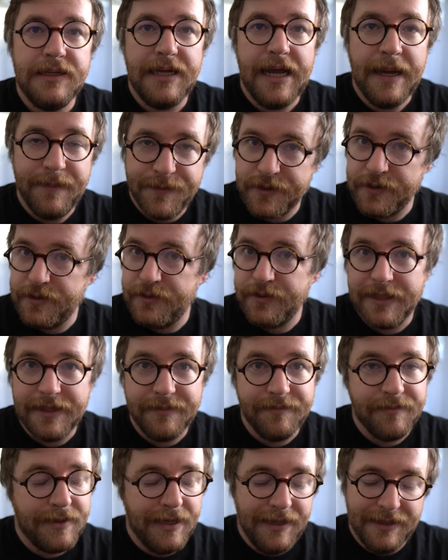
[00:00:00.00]

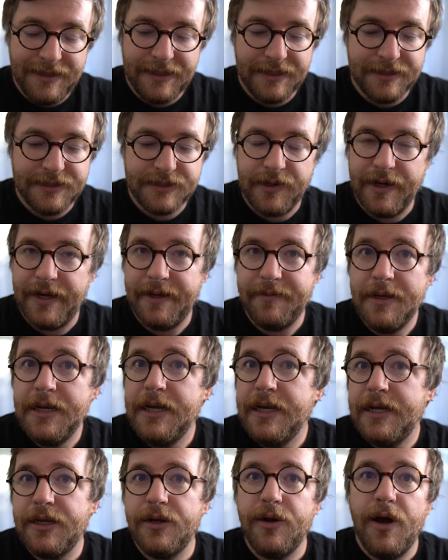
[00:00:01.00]
Absolutely. I think it's great.
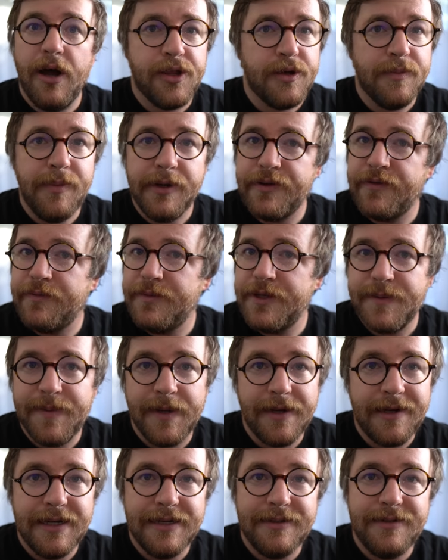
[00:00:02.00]
You know, other books from this
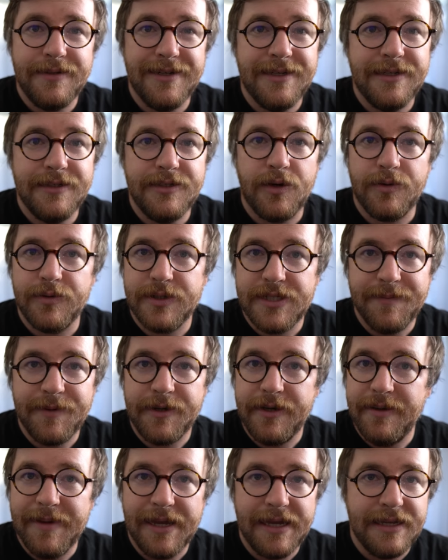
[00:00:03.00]
period don't
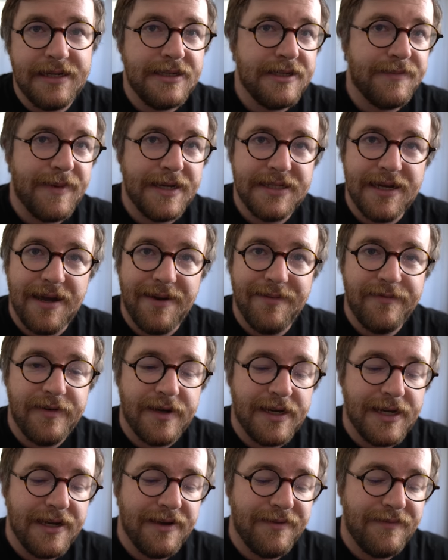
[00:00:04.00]
typically make it into my top
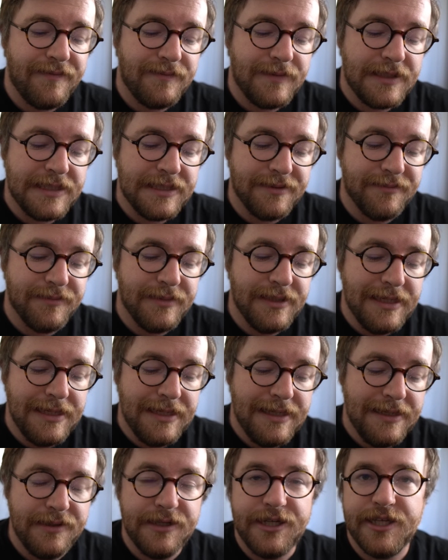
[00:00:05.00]
5. The
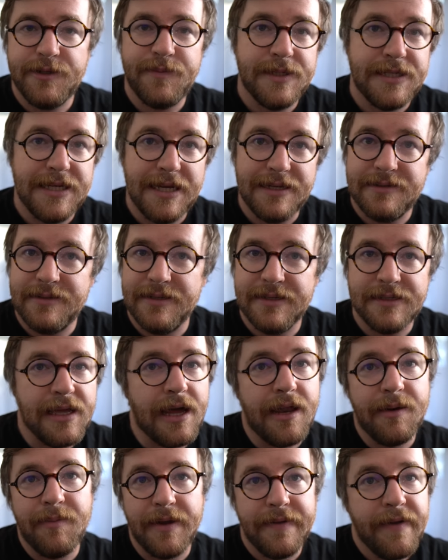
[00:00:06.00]
Dispossessed is
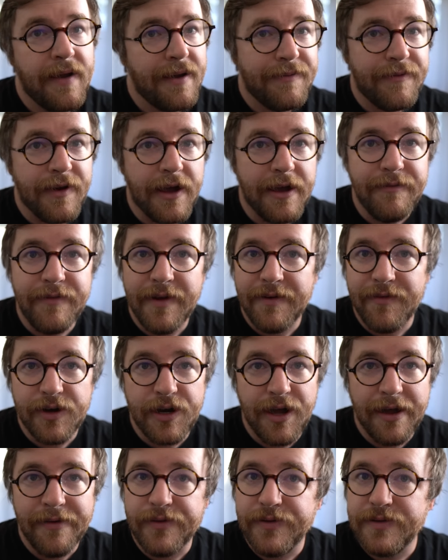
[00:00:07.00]
not in my top 5 favorite
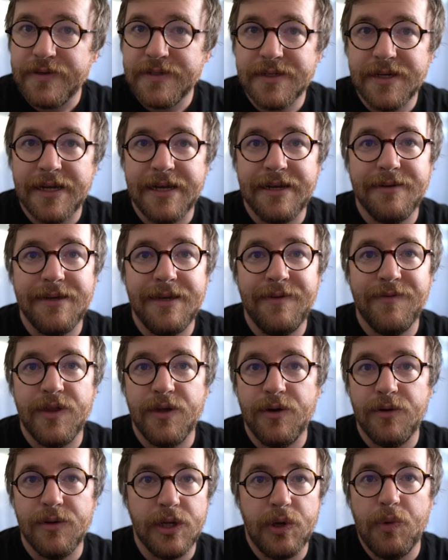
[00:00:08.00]
novels, even
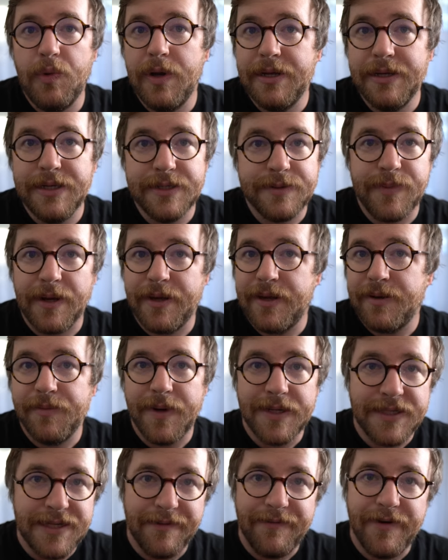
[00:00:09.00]
though Le Guin is probably one
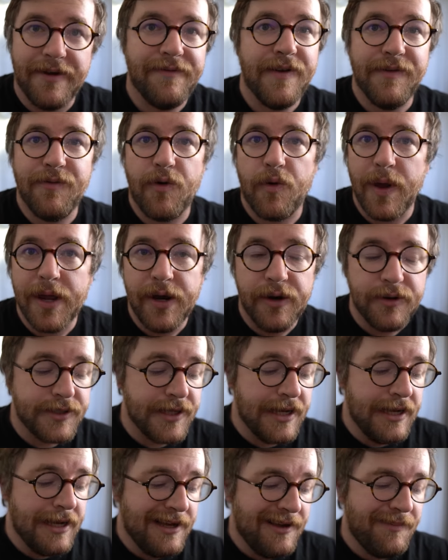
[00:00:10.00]
of my top 5 favorite
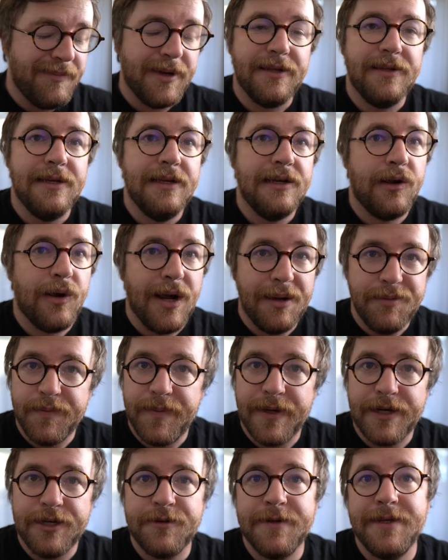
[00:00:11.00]
writers. But Crime
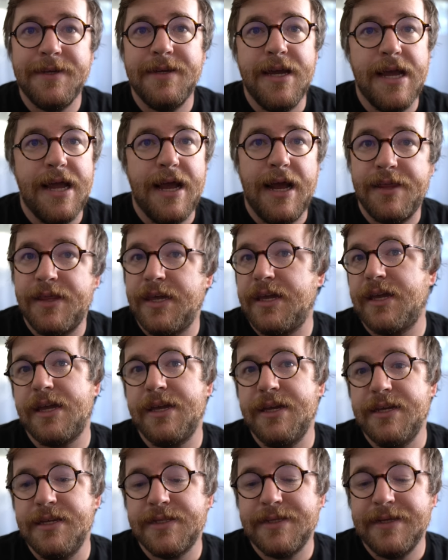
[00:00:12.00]
and Punishment, I
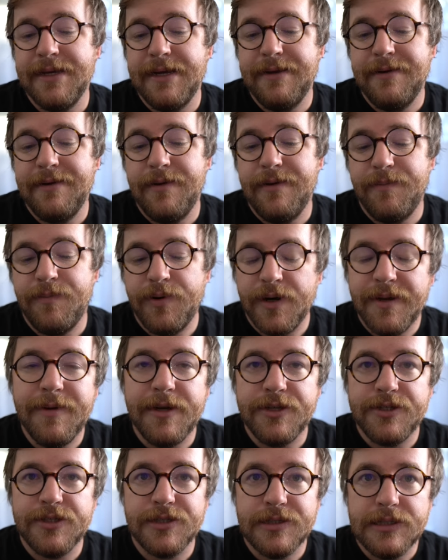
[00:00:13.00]
think, is pretty
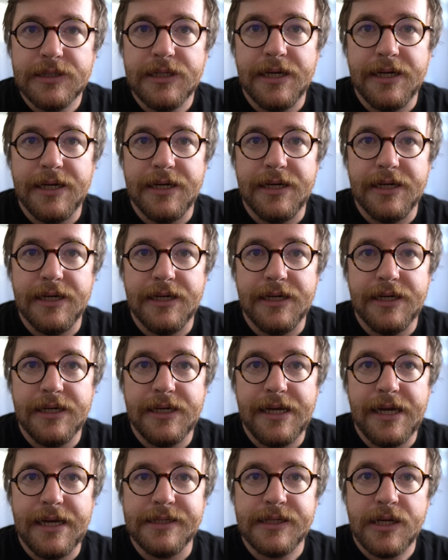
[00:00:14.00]
much
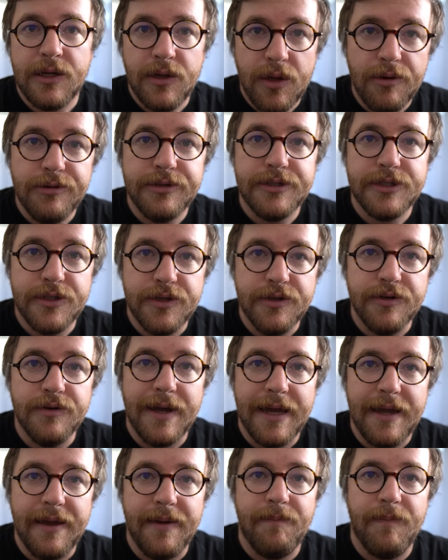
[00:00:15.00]
as close
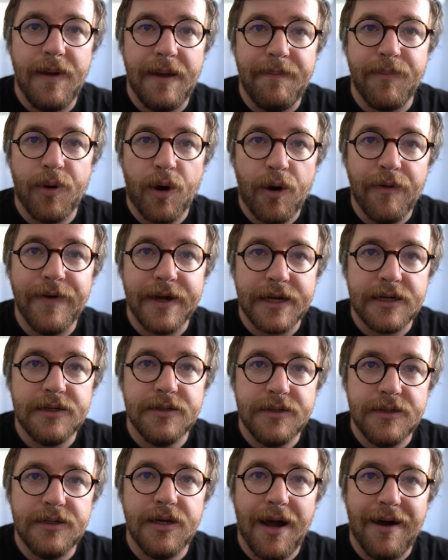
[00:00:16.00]
to a
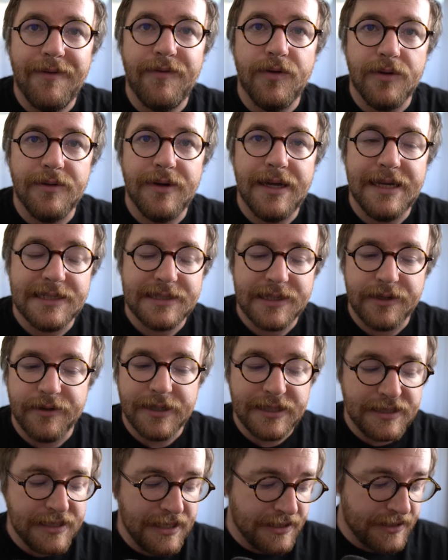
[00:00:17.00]
perfect novel as there
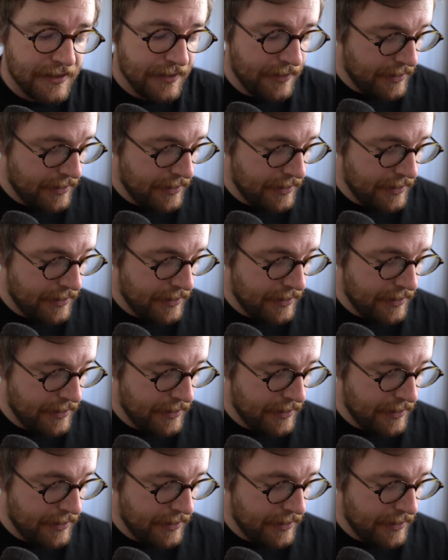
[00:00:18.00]
exists.